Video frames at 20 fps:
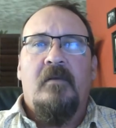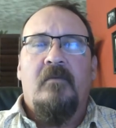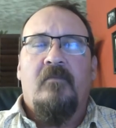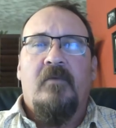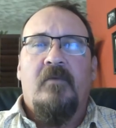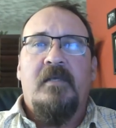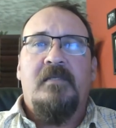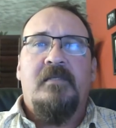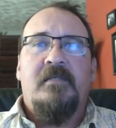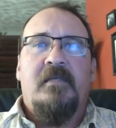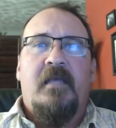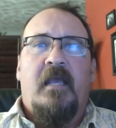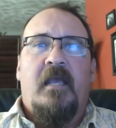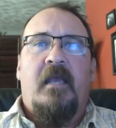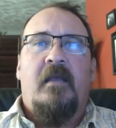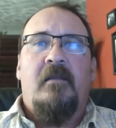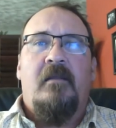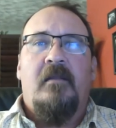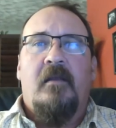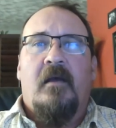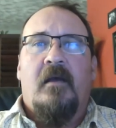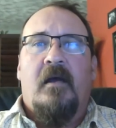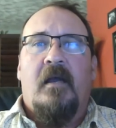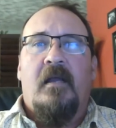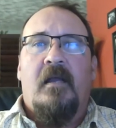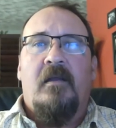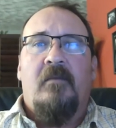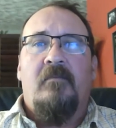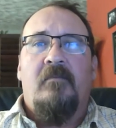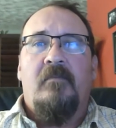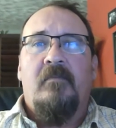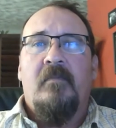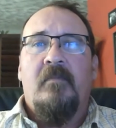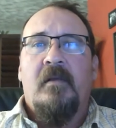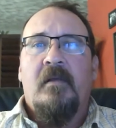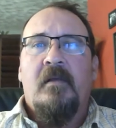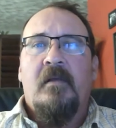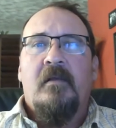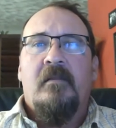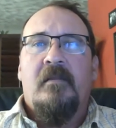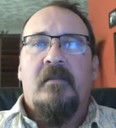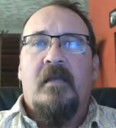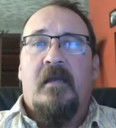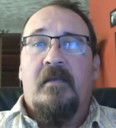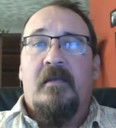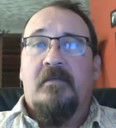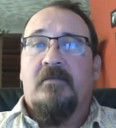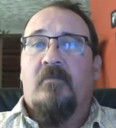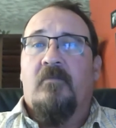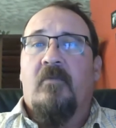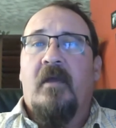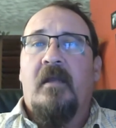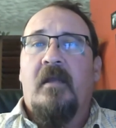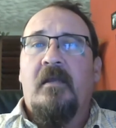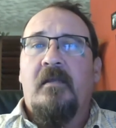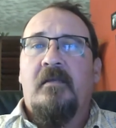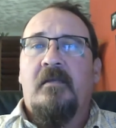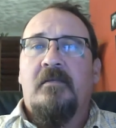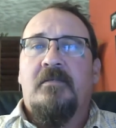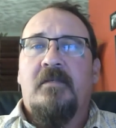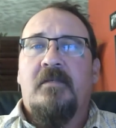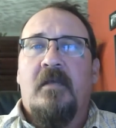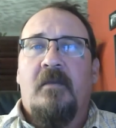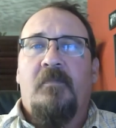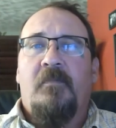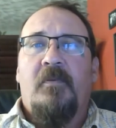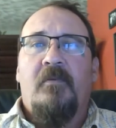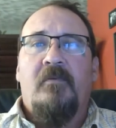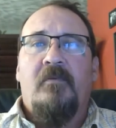We scan the item that it's ready to ship,